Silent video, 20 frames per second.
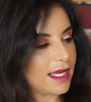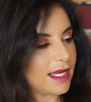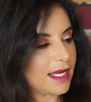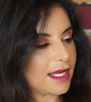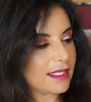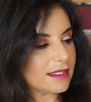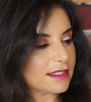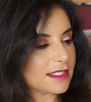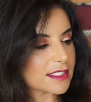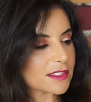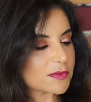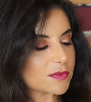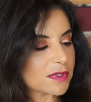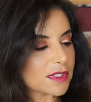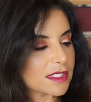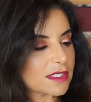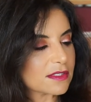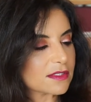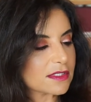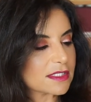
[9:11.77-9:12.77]
And this one
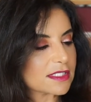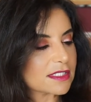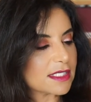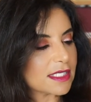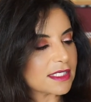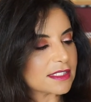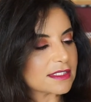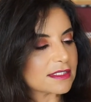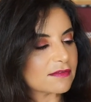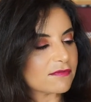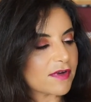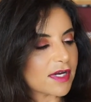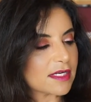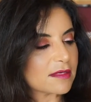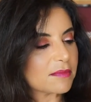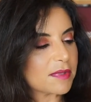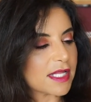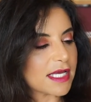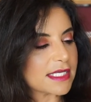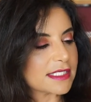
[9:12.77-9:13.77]
here is, is the
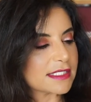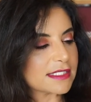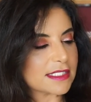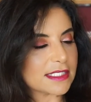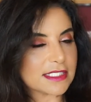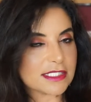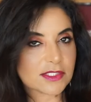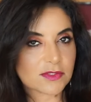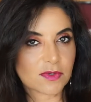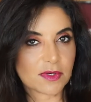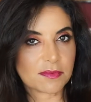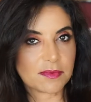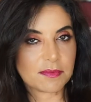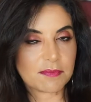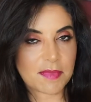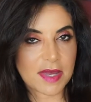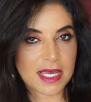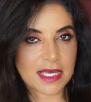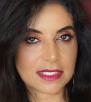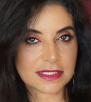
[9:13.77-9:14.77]
Vitablast C
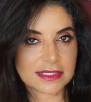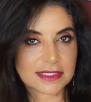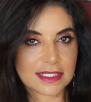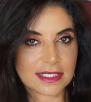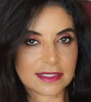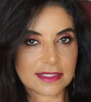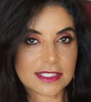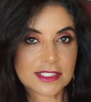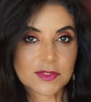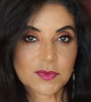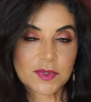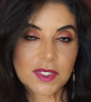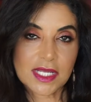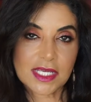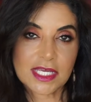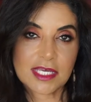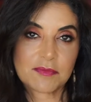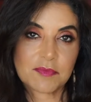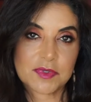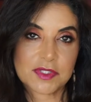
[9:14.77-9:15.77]
Scrubbing Mask. And this one
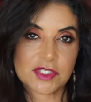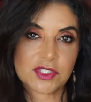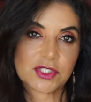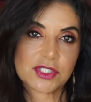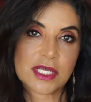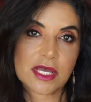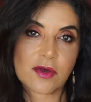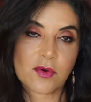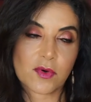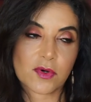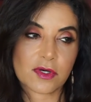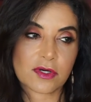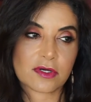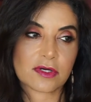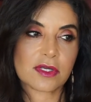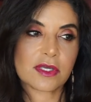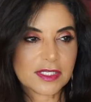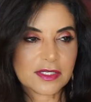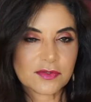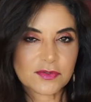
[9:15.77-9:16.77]
I keep in the
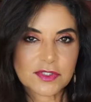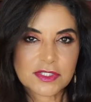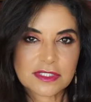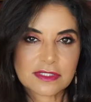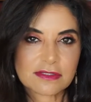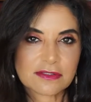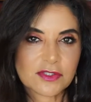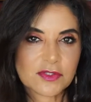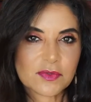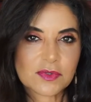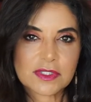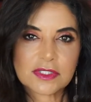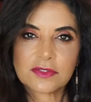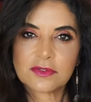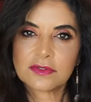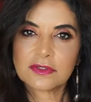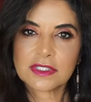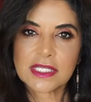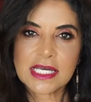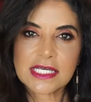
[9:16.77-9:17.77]
shower. You know, just do a
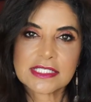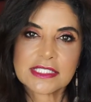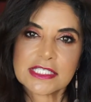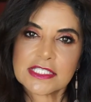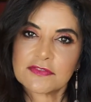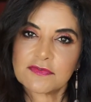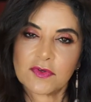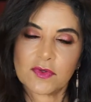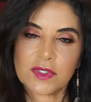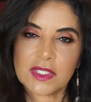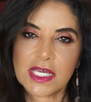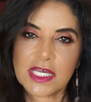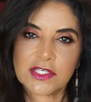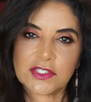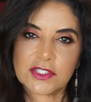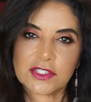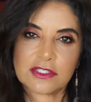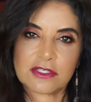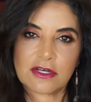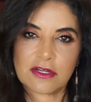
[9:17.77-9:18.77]
little nice
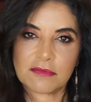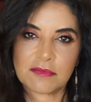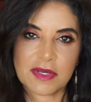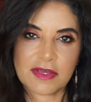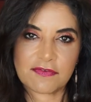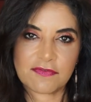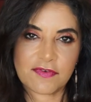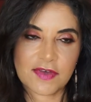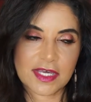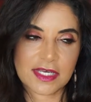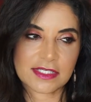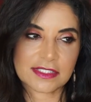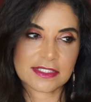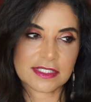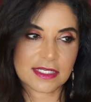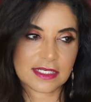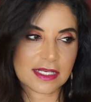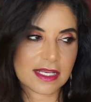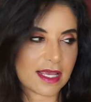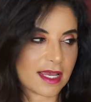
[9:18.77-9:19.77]
exfoliation on my
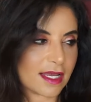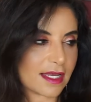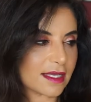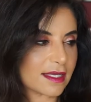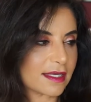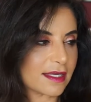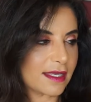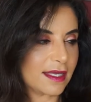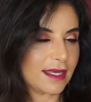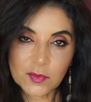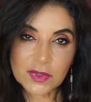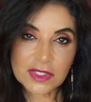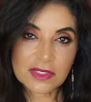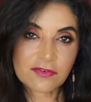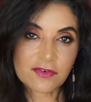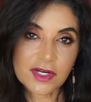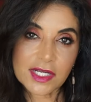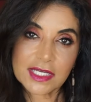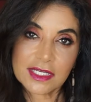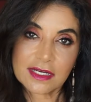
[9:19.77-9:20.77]
face and neck
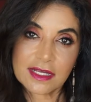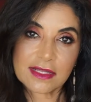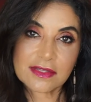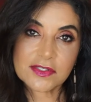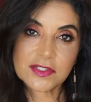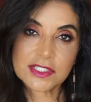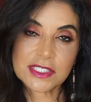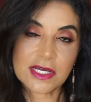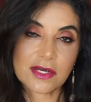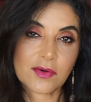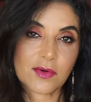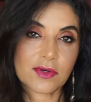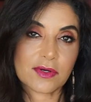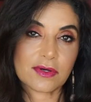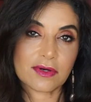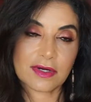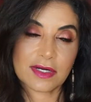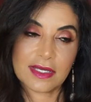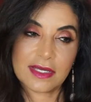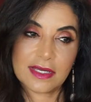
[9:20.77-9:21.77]
whenever I get out of the
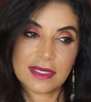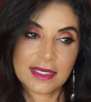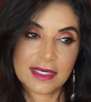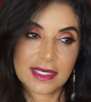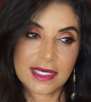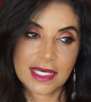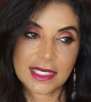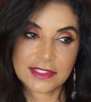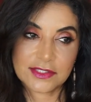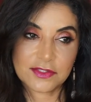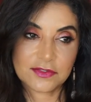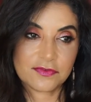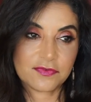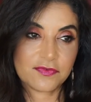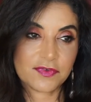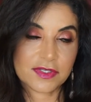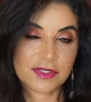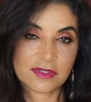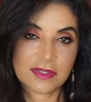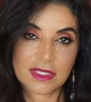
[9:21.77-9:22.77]
shower, I do
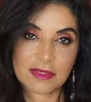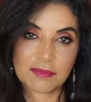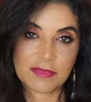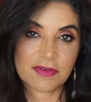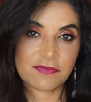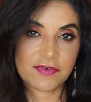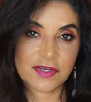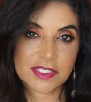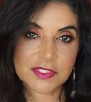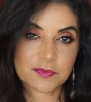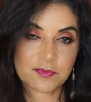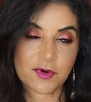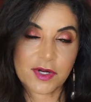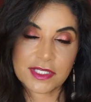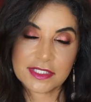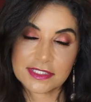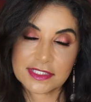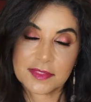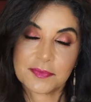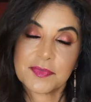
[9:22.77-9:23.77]
feel that my face
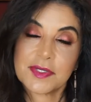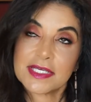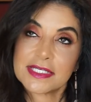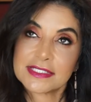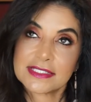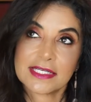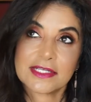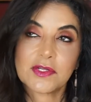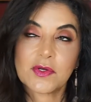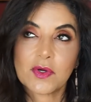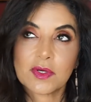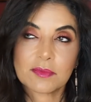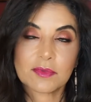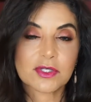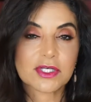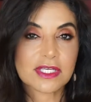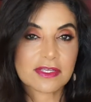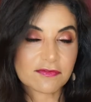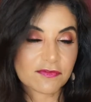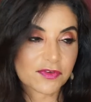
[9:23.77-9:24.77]
brightens up. Yes, I know I'm
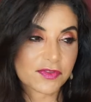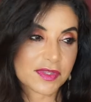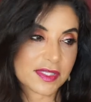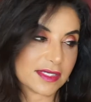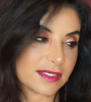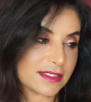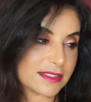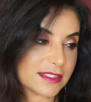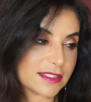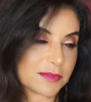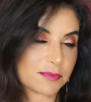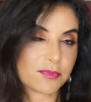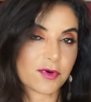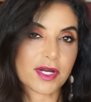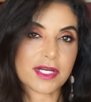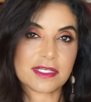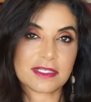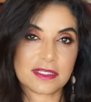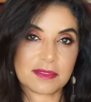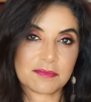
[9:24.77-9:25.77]
looking for things to
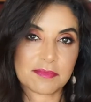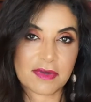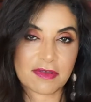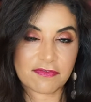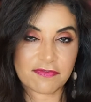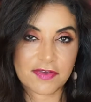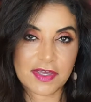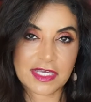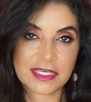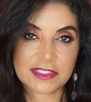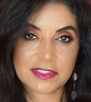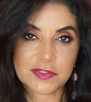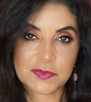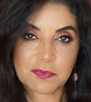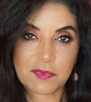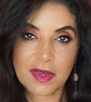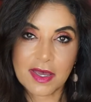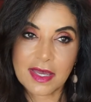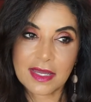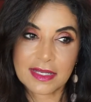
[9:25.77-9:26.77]
brighten up my
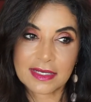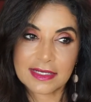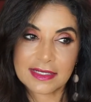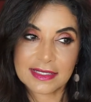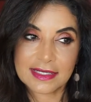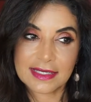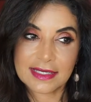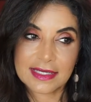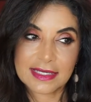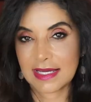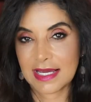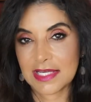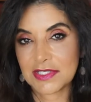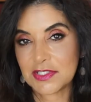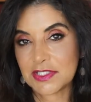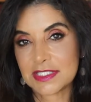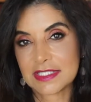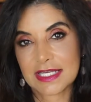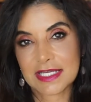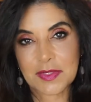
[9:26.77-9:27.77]
face, but I
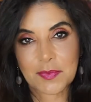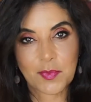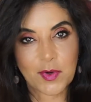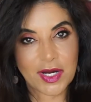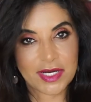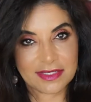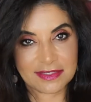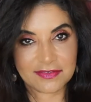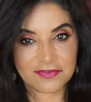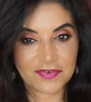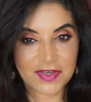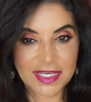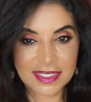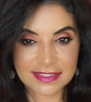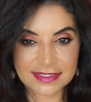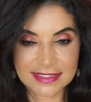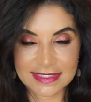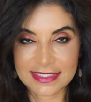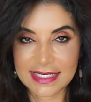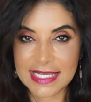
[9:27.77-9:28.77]
just like a brightened
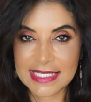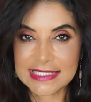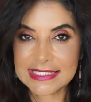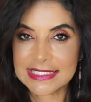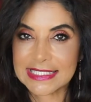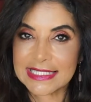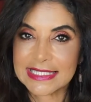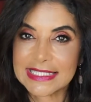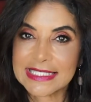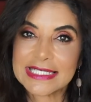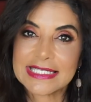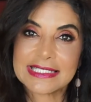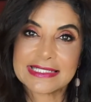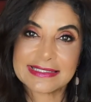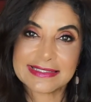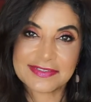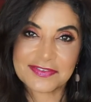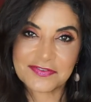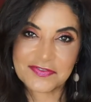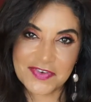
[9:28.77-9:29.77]
face, a nice
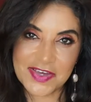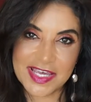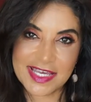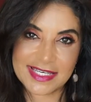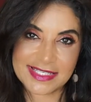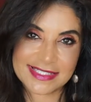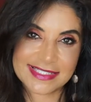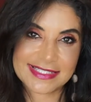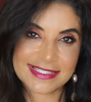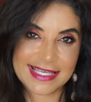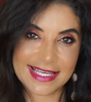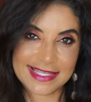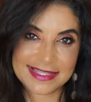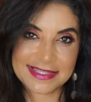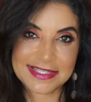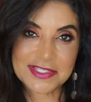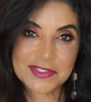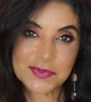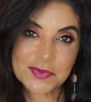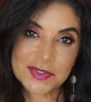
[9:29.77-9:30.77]
clean face,
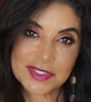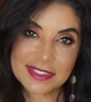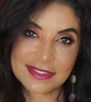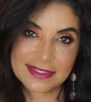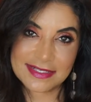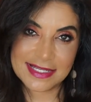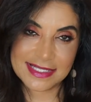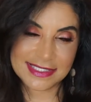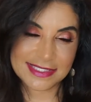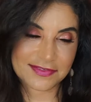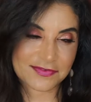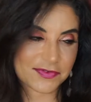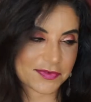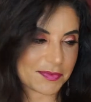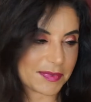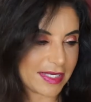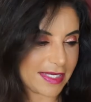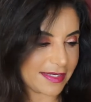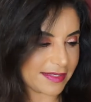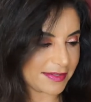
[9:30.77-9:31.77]
and this one does it for
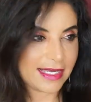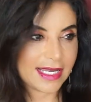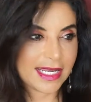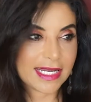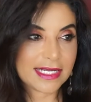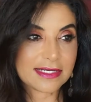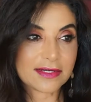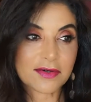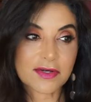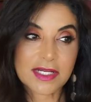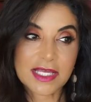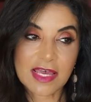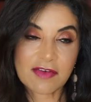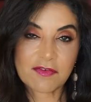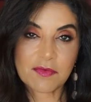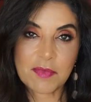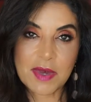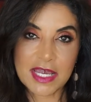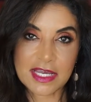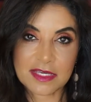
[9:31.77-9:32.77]
me. And I already
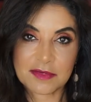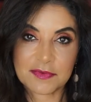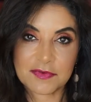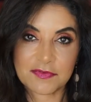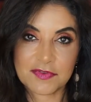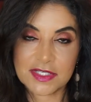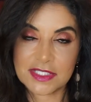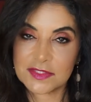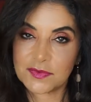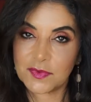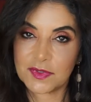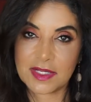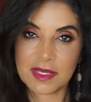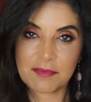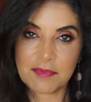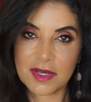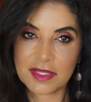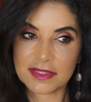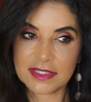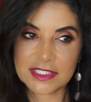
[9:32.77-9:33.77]
have a backup of this one.
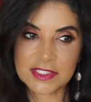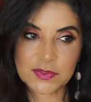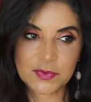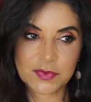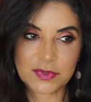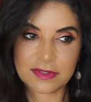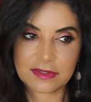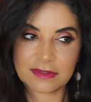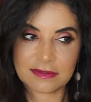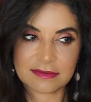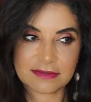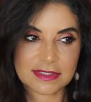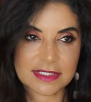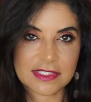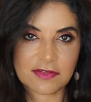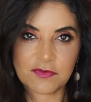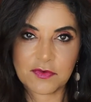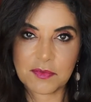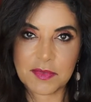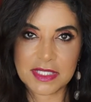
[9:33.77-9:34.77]
I bought this one
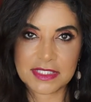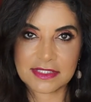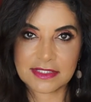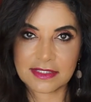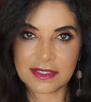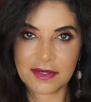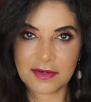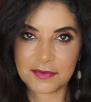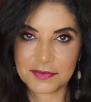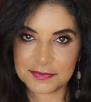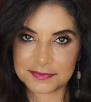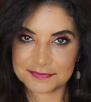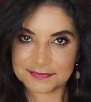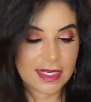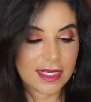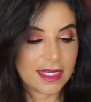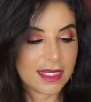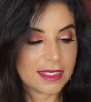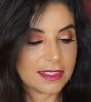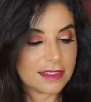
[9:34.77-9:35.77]
several months ago.
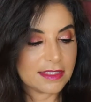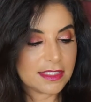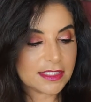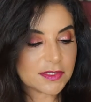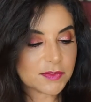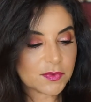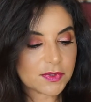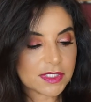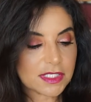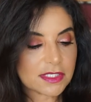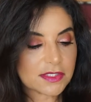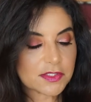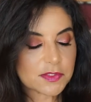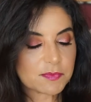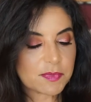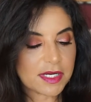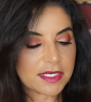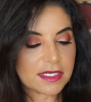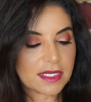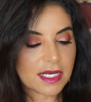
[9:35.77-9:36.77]
And this one here
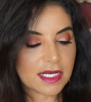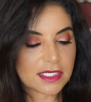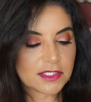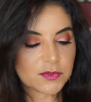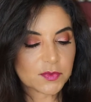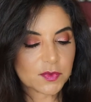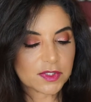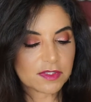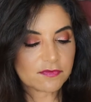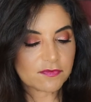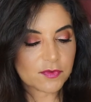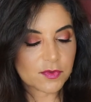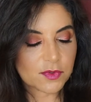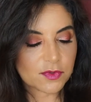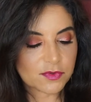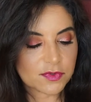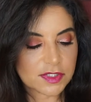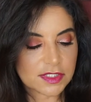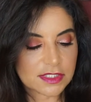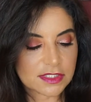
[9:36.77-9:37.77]
is by Nia
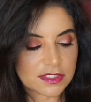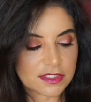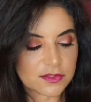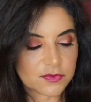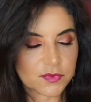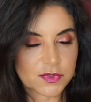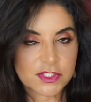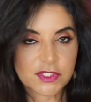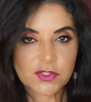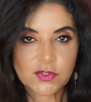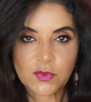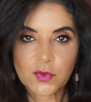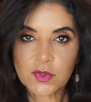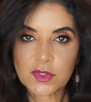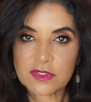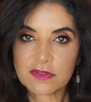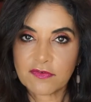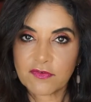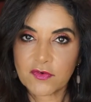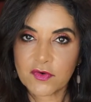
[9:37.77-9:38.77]
24. This is the
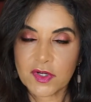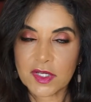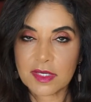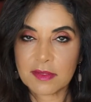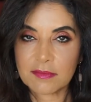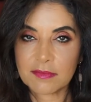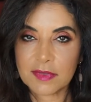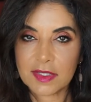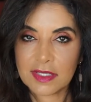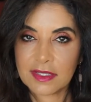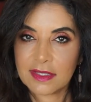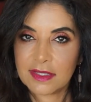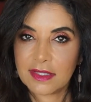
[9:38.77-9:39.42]
restorative cream.